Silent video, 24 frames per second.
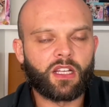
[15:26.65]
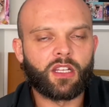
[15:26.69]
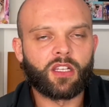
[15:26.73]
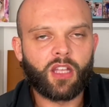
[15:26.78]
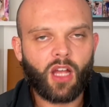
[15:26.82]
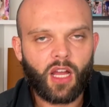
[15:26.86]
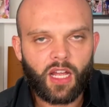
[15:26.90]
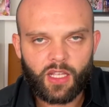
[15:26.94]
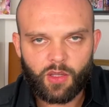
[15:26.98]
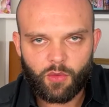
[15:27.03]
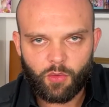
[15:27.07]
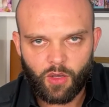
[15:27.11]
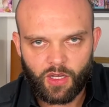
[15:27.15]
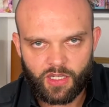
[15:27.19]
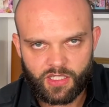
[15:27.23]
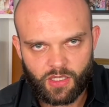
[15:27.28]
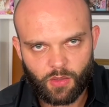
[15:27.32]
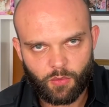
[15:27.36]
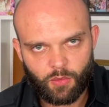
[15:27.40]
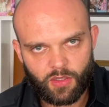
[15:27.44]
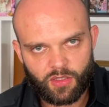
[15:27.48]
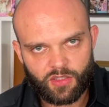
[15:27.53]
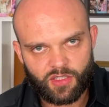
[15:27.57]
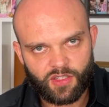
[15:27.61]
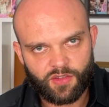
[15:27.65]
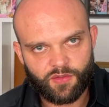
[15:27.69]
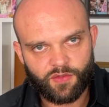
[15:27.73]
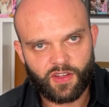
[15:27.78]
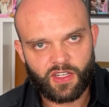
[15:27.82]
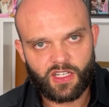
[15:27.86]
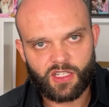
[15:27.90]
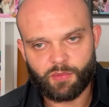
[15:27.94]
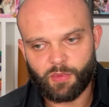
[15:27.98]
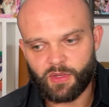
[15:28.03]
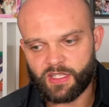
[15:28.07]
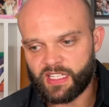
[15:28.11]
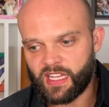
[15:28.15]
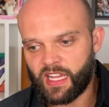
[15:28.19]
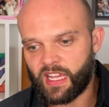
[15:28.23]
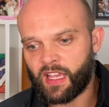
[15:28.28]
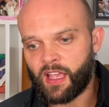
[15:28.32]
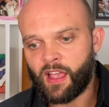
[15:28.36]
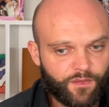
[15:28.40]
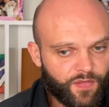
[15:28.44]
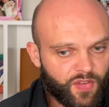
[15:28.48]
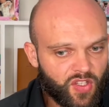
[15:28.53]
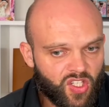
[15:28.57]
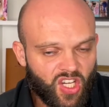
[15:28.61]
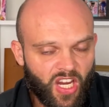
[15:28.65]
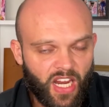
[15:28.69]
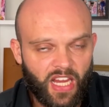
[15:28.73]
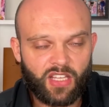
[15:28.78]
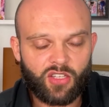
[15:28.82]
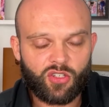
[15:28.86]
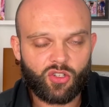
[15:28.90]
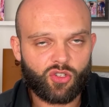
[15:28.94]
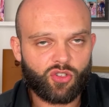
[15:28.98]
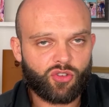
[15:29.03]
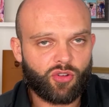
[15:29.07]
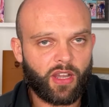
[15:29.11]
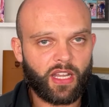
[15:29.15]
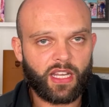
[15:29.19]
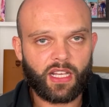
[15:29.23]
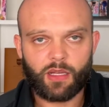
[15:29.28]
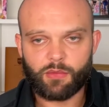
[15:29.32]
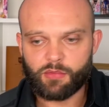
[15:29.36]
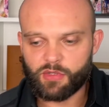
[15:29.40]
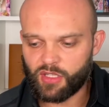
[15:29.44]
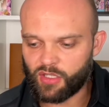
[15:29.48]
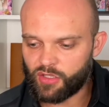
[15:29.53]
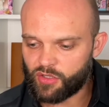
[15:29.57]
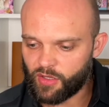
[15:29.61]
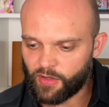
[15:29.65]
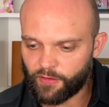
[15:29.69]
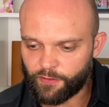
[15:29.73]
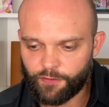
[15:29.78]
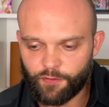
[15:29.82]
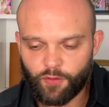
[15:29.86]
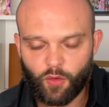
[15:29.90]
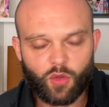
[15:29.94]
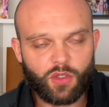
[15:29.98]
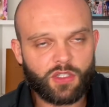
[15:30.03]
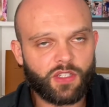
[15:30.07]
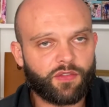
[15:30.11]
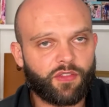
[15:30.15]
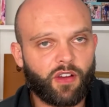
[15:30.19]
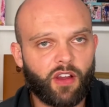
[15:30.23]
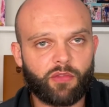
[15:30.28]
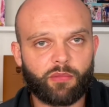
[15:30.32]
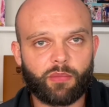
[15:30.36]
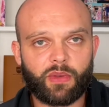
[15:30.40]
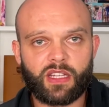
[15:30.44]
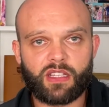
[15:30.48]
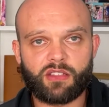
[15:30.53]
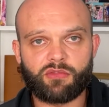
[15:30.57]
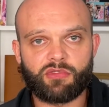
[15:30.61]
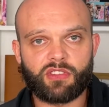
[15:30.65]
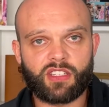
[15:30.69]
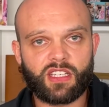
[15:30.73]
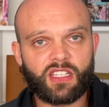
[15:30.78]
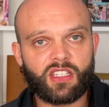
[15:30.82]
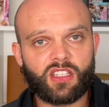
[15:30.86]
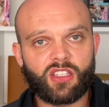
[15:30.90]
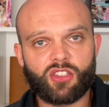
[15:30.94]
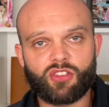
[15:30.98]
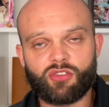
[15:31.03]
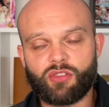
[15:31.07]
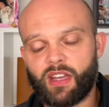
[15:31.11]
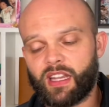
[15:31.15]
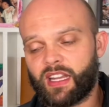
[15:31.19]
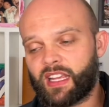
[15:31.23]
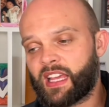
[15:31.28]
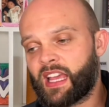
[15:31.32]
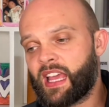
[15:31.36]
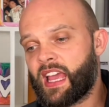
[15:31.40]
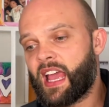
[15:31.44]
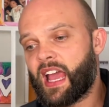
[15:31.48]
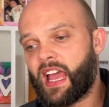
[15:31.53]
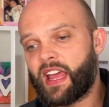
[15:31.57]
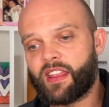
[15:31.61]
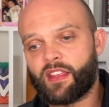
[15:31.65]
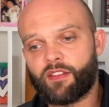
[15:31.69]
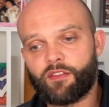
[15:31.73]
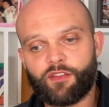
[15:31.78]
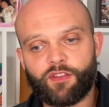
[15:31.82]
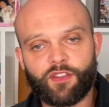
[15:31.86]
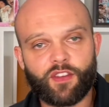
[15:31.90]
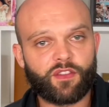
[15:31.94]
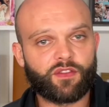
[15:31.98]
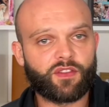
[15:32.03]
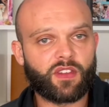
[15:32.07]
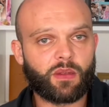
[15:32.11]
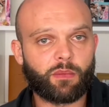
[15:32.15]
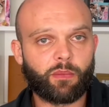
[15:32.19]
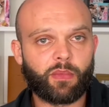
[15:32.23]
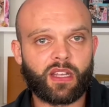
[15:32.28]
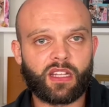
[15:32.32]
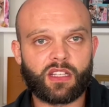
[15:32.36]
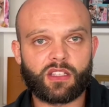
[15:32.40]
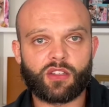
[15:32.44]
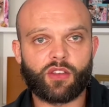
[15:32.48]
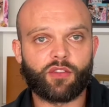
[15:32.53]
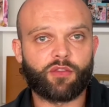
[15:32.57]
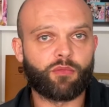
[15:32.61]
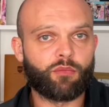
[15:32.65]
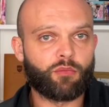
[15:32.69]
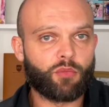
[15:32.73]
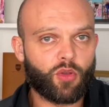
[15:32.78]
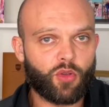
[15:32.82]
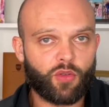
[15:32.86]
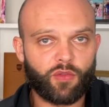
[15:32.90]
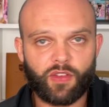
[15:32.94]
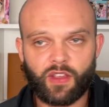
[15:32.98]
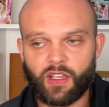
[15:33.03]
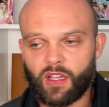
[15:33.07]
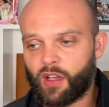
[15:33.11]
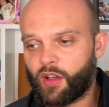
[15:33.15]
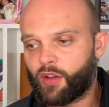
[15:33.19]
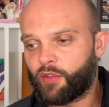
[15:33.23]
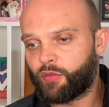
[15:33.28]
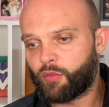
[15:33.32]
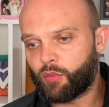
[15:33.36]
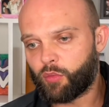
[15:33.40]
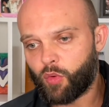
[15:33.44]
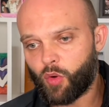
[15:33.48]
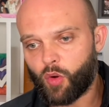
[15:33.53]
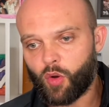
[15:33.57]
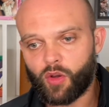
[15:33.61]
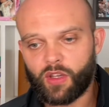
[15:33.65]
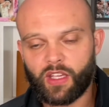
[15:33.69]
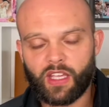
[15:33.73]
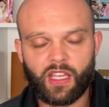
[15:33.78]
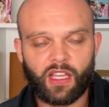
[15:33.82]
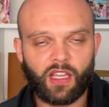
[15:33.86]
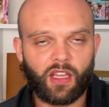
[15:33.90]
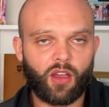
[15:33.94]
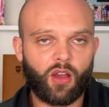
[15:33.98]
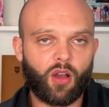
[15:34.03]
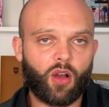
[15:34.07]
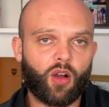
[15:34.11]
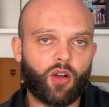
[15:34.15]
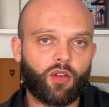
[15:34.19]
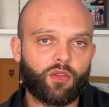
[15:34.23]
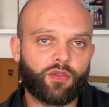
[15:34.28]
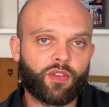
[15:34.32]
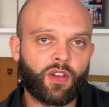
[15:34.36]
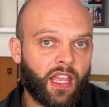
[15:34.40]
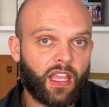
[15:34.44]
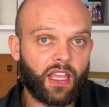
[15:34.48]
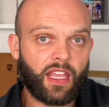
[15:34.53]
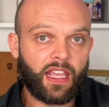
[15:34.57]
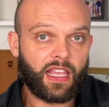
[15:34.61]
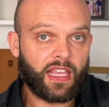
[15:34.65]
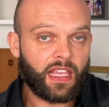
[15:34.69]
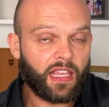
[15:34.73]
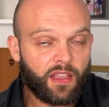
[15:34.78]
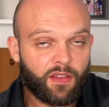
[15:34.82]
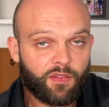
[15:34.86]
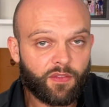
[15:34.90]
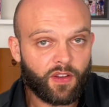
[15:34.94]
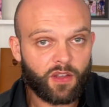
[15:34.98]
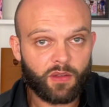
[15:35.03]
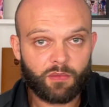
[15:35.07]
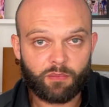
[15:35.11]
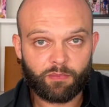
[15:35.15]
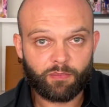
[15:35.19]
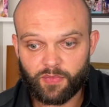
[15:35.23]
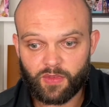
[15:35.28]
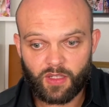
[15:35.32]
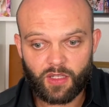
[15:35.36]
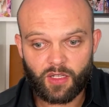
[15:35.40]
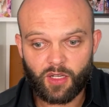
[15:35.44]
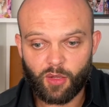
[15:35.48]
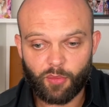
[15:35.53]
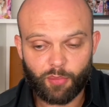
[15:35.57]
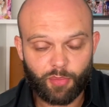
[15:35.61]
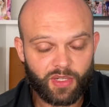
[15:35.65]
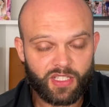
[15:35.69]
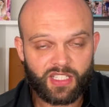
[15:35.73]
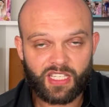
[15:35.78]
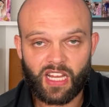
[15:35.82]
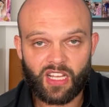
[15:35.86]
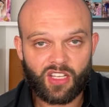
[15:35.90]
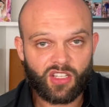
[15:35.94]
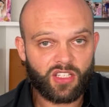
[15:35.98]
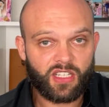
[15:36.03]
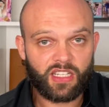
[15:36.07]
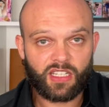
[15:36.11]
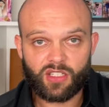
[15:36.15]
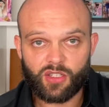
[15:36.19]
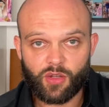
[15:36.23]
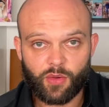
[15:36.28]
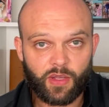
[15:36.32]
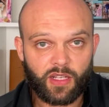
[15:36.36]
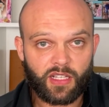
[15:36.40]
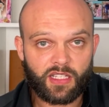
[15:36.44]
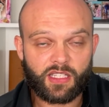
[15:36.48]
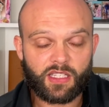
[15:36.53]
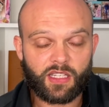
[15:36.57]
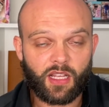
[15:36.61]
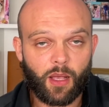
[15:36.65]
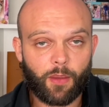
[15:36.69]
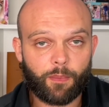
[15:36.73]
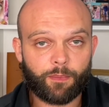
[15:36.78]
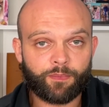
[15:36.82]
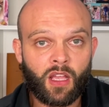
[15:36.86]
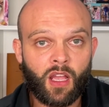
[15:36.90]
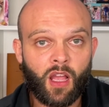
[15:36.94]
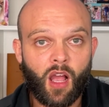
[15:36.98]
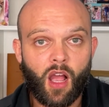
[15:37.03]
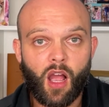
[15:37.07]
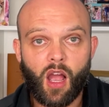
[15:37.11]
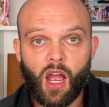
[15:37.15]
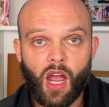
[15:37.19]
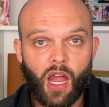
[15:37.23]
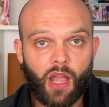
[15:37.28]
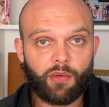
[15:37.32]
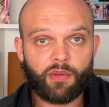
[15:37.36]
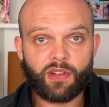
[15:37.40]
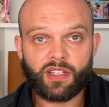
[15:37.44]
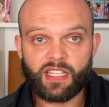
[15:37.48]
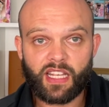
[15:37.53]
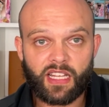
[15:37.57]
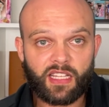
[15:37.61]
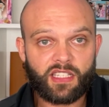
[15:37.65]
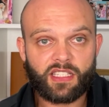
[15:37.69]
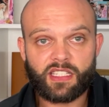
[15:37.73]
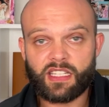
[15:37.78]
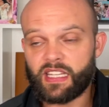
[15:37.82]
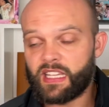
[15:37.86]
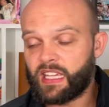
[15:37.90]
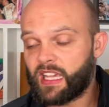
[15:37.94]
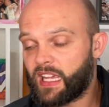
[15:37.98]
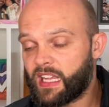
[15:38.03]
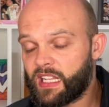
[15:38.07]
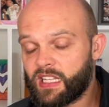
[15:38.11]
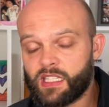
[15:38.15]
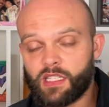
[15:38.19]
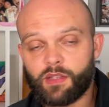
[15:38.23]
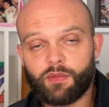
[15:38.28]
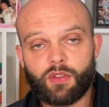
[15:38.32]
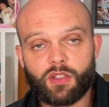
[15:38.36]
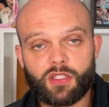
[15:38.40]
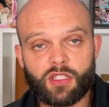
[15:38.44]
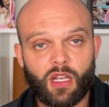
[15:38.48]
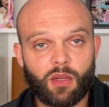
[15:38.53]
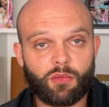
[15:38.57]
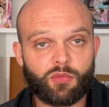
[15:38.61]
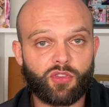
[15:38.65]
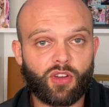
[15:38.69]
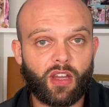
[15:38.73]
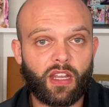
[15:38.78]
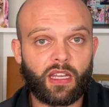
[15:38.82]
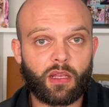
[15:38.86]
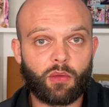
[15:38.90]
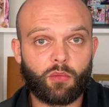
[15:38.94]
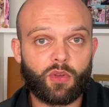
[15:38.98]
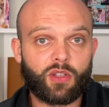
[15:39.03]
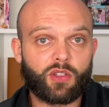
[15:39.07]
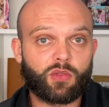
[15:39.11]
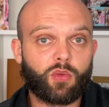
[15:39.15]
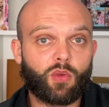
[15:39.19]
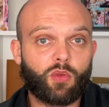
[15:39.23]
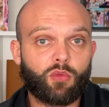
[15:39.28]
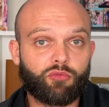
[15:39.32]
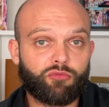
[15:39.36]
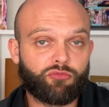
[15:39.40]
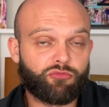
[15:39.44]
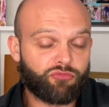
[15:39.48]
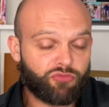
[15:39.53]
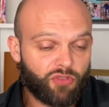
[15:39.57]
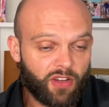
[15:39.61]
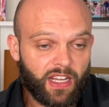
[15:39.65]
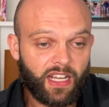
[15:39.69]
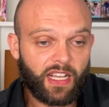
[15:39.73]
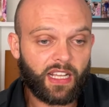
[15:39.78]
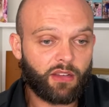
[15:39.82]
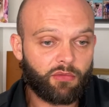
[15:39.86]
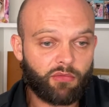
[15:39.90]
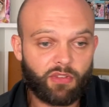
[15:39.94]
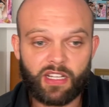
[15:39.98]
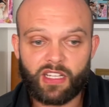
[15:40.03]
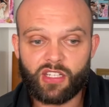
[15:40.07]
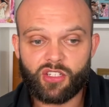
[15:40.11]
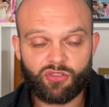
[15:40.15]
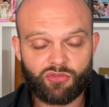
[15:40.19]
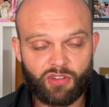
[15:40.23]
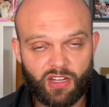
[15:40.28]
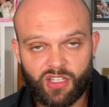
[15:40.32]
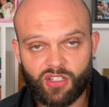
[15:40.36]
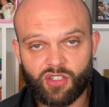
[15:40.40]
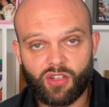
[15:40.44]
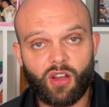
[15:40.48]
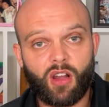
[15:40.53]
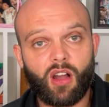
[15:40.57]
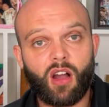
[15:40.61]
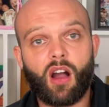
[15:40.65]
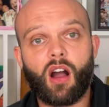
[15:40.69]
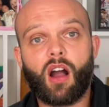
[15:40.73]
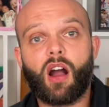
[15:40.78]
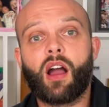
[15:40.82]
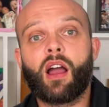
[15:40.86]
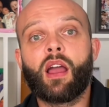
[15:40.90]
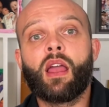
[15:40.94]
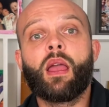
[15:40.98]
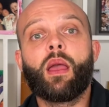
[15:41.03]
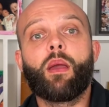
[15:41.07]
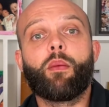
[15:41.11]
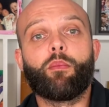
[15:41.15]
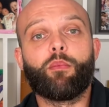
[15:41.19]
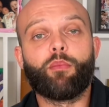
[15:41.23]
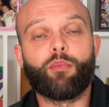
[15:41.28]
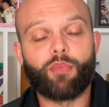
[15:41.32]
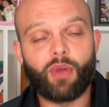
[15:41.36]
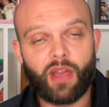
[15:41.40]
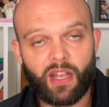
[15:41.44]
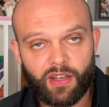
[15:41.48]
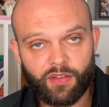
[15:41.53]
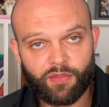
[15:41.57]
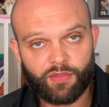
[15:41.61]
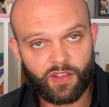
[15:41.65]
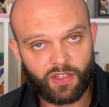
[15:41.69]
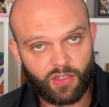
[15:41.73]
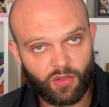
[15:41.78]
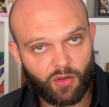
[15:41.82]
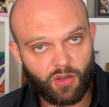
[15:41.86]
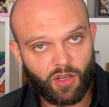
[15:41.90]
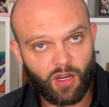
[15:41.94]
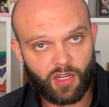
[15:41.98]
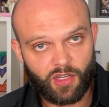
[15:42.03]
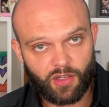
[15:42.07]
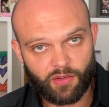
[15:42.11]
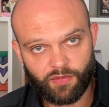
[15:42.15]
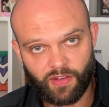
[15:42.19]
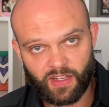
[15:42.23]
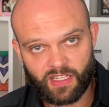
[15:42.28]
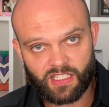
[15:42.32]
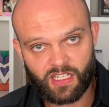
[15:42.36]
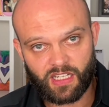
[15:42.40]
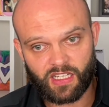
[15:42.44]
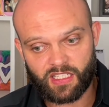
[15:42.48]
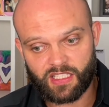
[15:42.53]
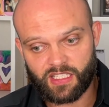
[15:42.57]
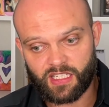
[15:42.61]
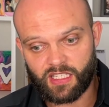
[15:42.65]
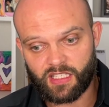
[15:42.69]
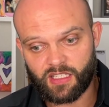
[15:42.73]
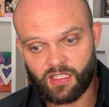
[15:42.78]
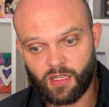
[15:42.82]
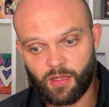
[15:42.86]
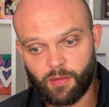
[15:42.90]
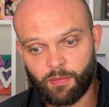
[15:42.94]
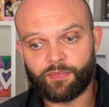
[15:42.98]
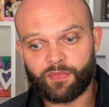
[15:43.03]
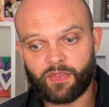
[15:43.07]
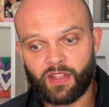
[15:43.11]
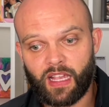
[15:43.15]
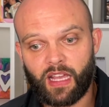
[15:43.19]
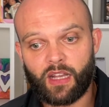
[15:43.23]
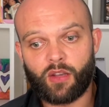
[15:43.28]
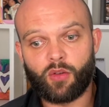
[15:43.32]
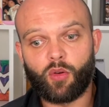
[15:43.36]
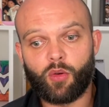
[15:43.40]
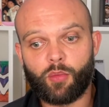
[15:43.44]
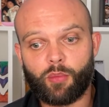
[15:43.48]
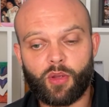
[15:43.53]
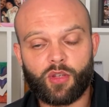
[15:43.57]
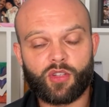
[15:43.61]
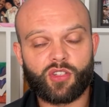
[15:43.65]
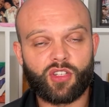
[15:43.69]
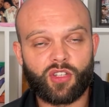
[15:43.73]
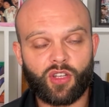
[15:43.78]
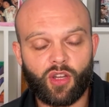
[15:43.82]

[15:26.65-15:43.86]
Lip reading: Likewise, I will just finish by saying, change your training up so you're doing 45 minutes resistance training and then 15 minutes of moving, of walking, of even, potentially doing some higher intensity interval type training, which will really, really stress your heart, benefit your cardiovascular system, and almost,